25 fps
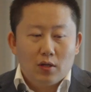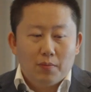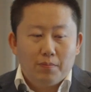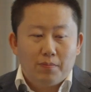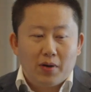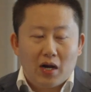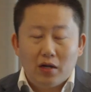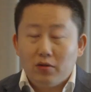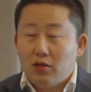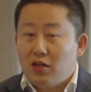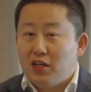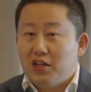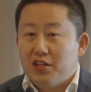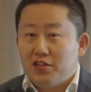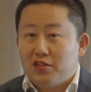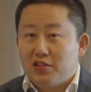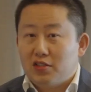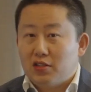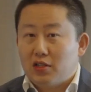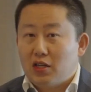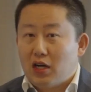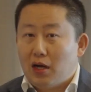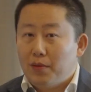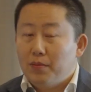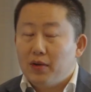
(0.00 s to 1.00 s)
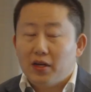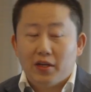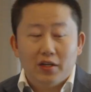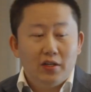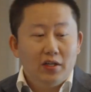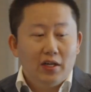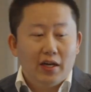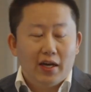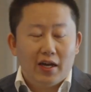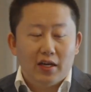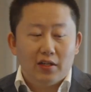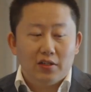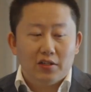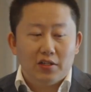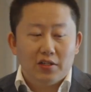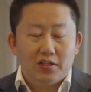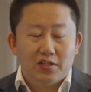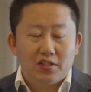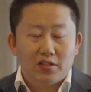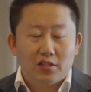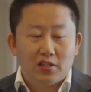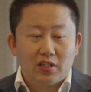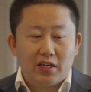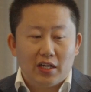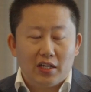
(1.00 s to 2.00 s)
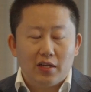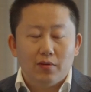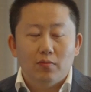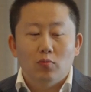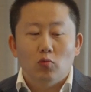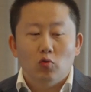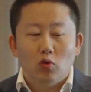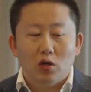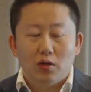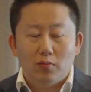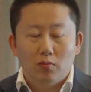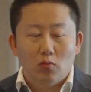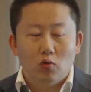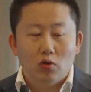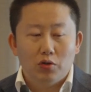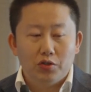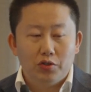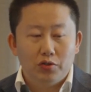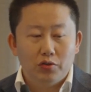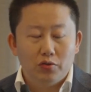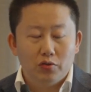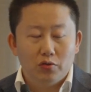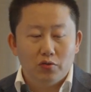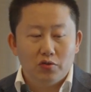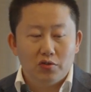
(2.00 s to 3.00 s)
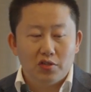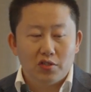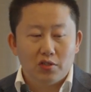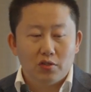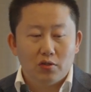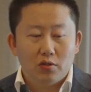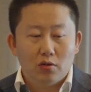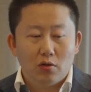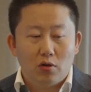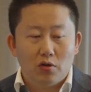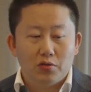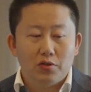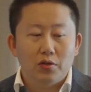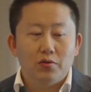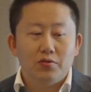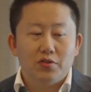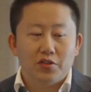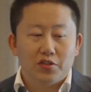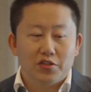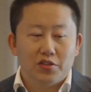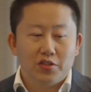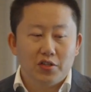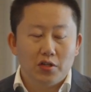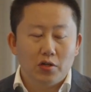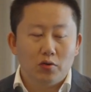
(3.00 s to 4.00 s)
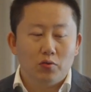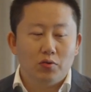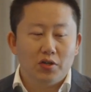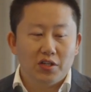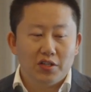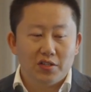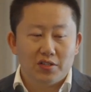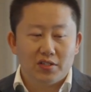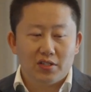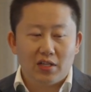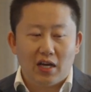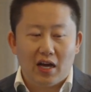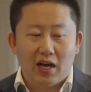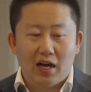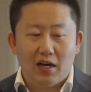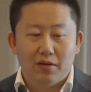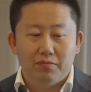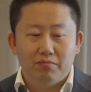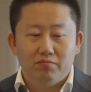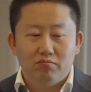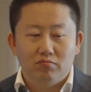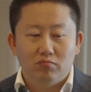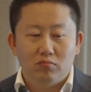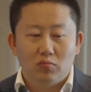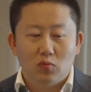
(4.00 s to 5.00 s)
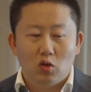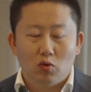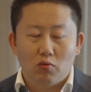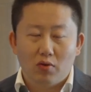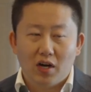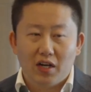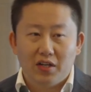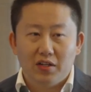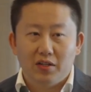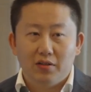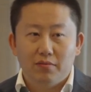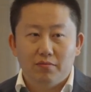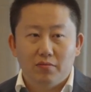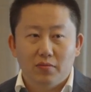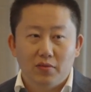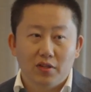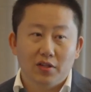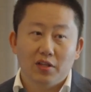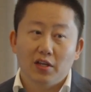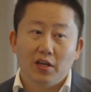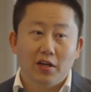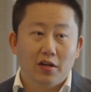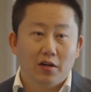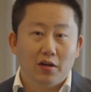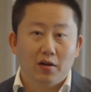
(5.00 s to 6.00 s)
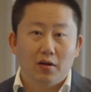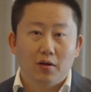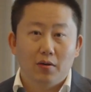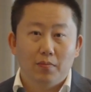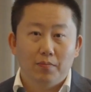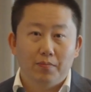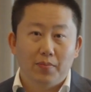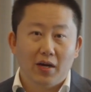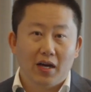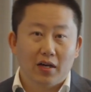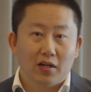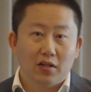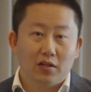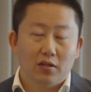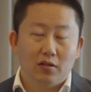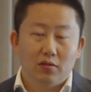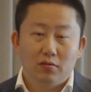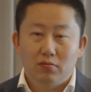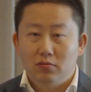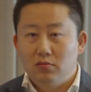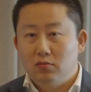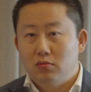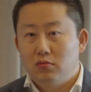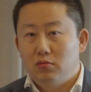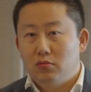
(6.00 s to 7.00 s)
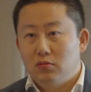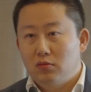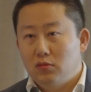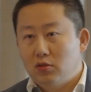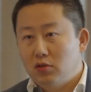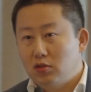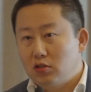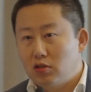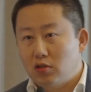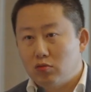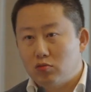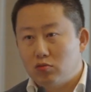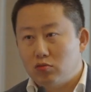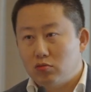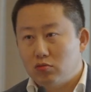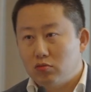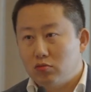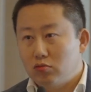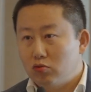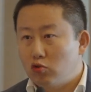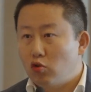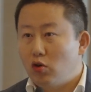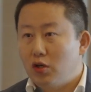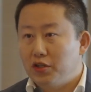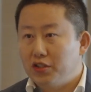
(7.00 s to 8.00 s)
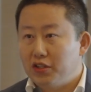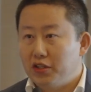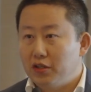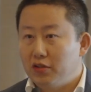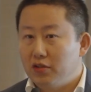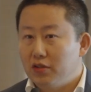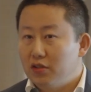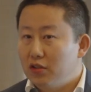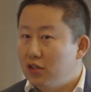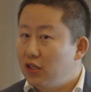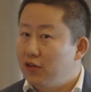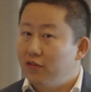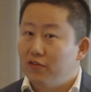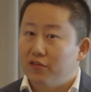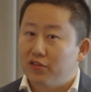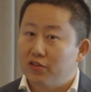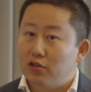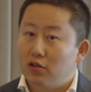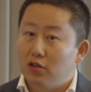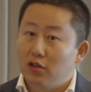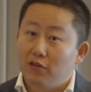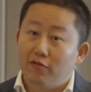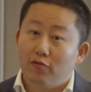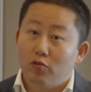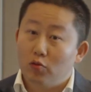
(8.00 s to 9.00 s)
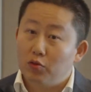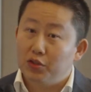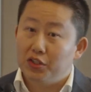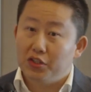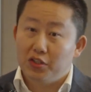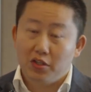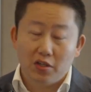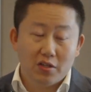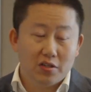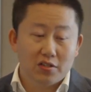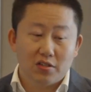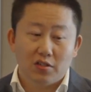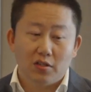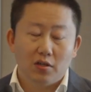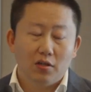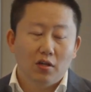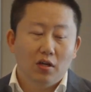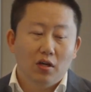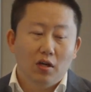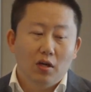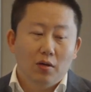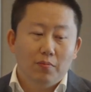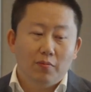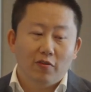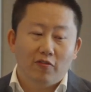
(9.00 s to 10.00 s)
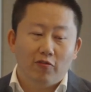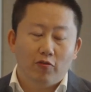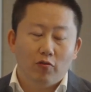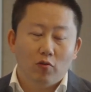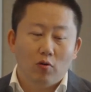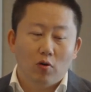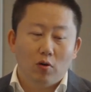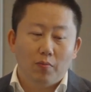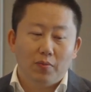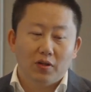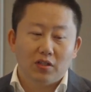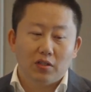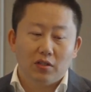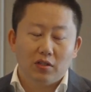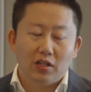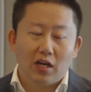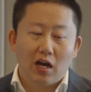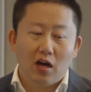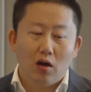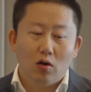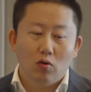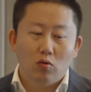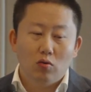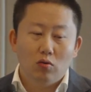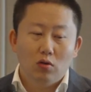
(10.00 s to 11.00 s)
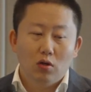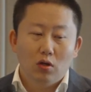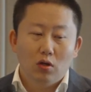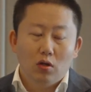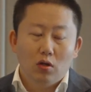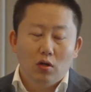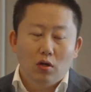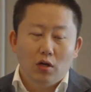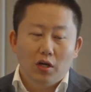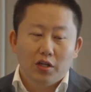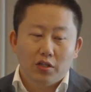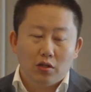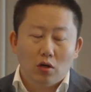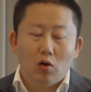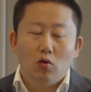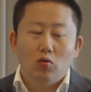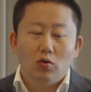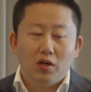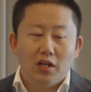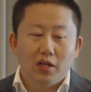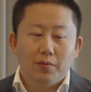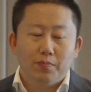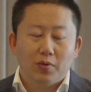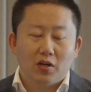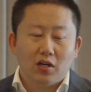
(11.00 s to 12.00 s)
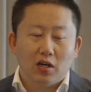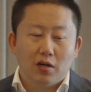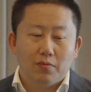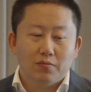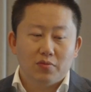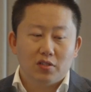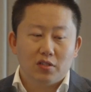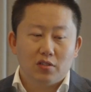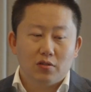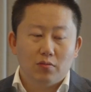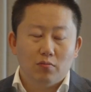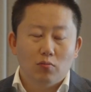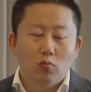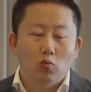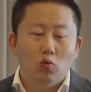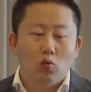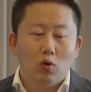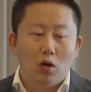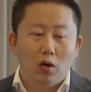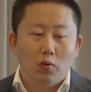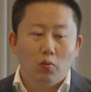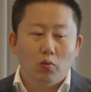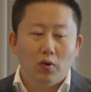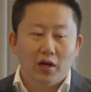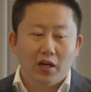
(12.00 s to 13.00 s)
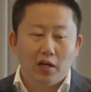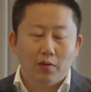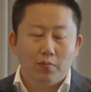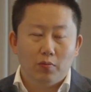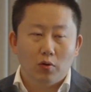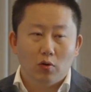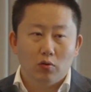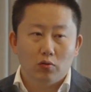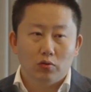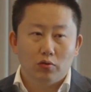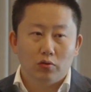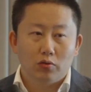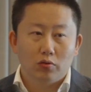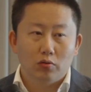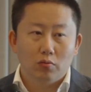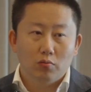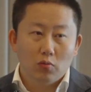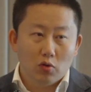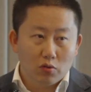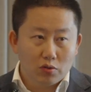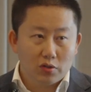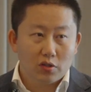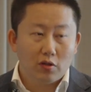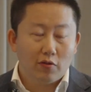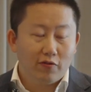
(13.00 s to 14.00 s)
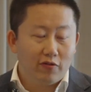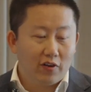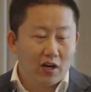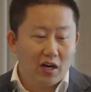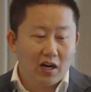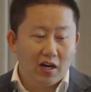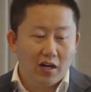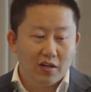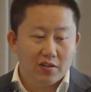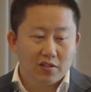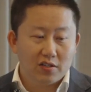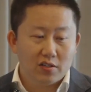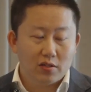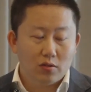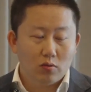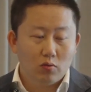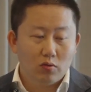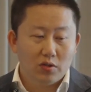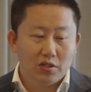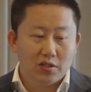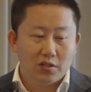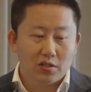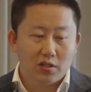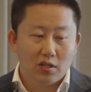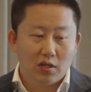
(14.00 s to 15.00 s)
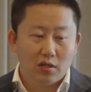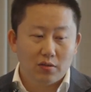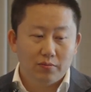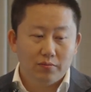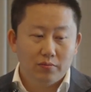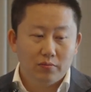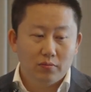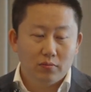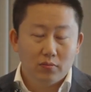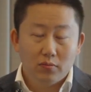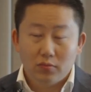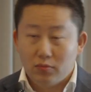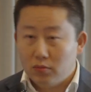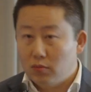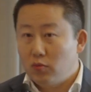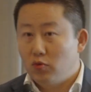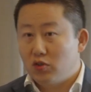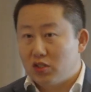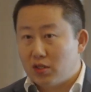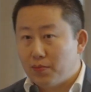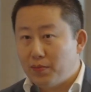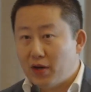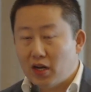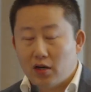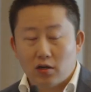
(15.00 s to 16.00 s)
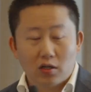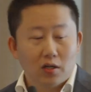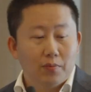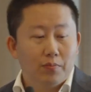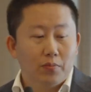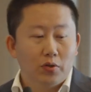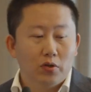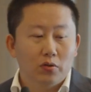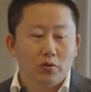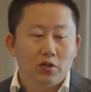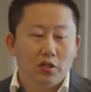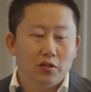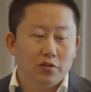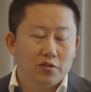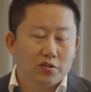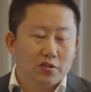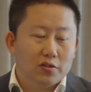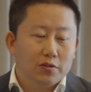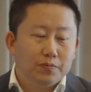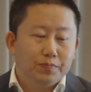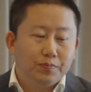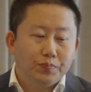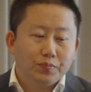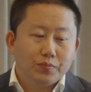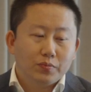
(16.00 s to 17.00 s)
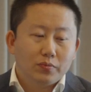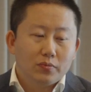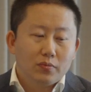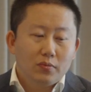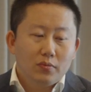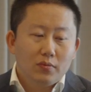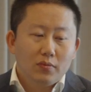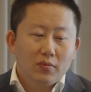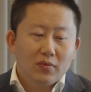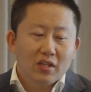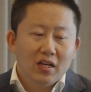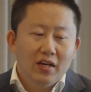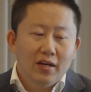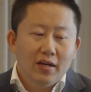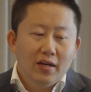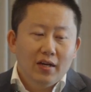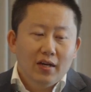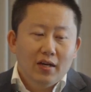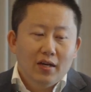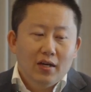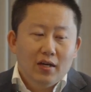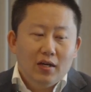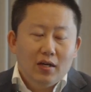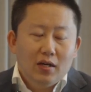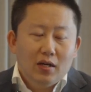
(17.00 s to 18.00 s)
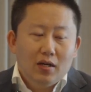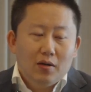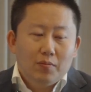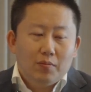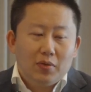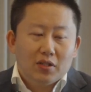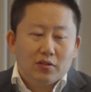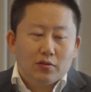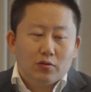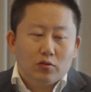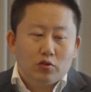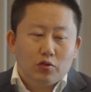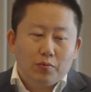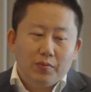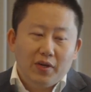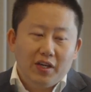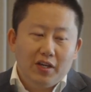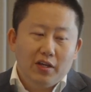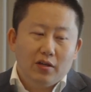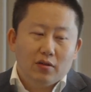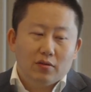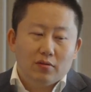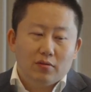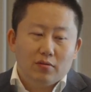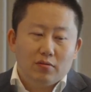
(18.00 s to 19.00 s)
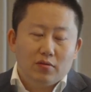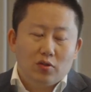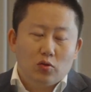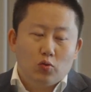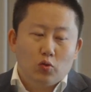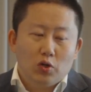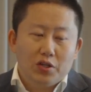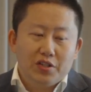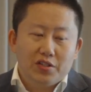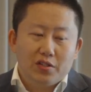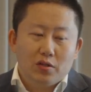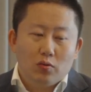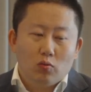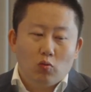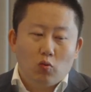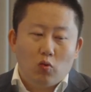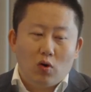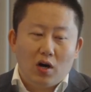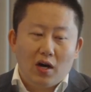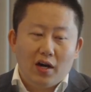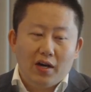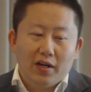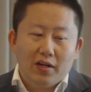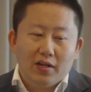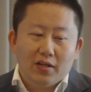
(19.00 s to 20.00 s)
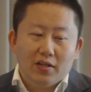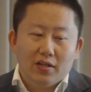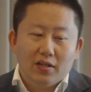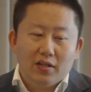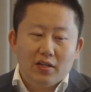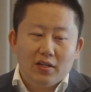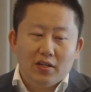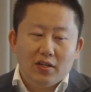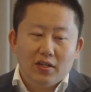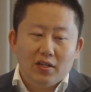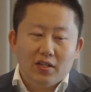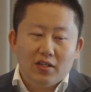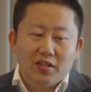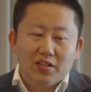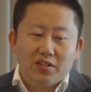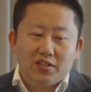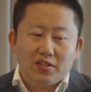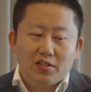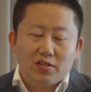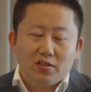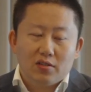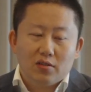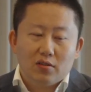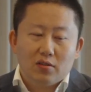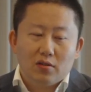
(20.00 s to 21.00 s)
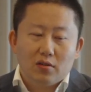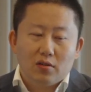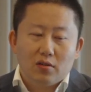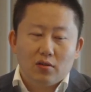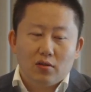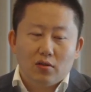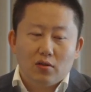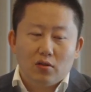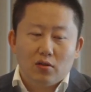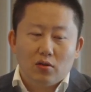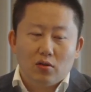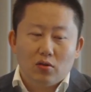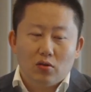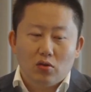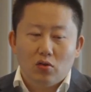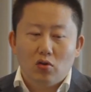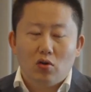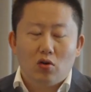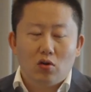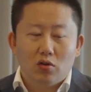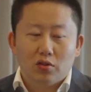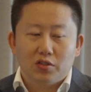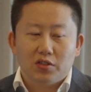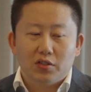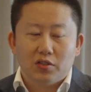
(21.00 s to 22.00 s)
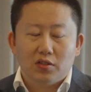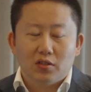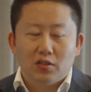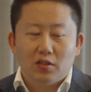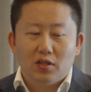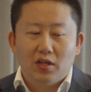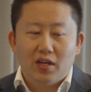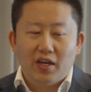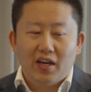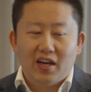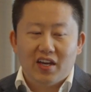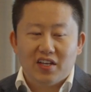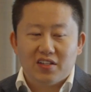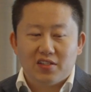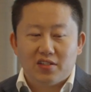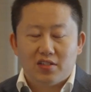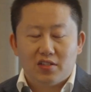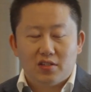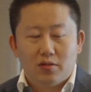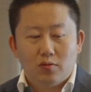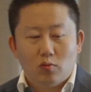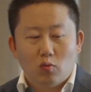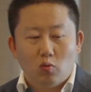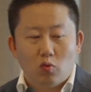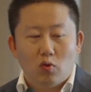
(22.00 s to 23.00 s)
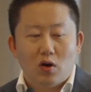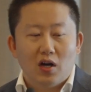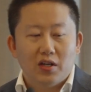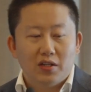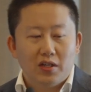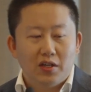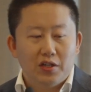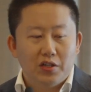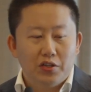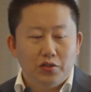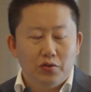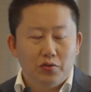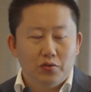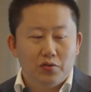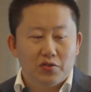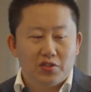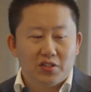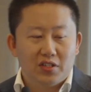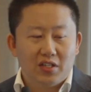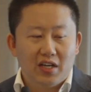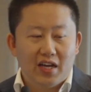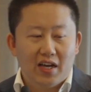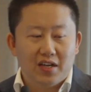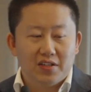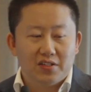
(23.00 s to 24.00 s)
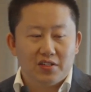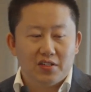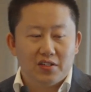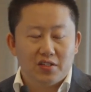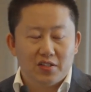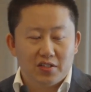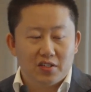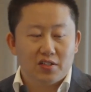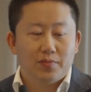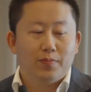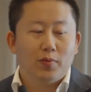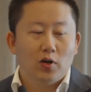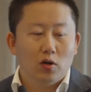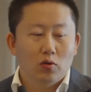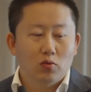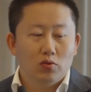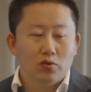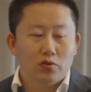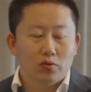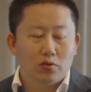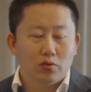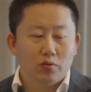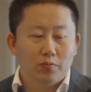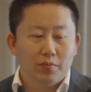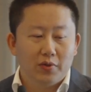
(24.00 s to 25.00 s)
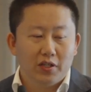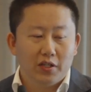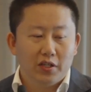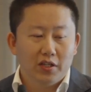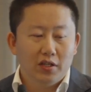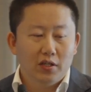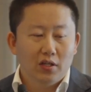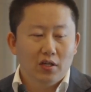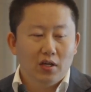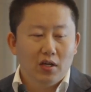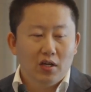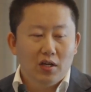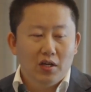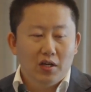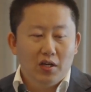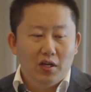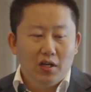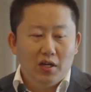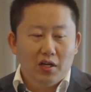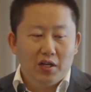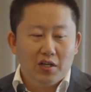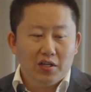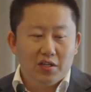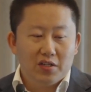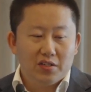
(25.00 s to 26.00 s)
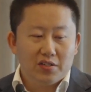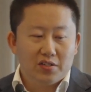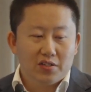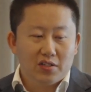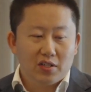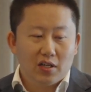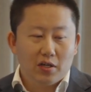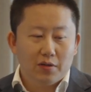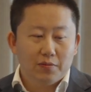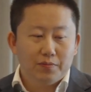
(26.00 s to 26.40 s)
apparently it's coming and it's getting more and more used. Although the theories are already there back 20, even 30, 40 years before, but now it only becomes more available to most of us with better computers. But to me, the reason why it's not as widely used as it's supposed to be is,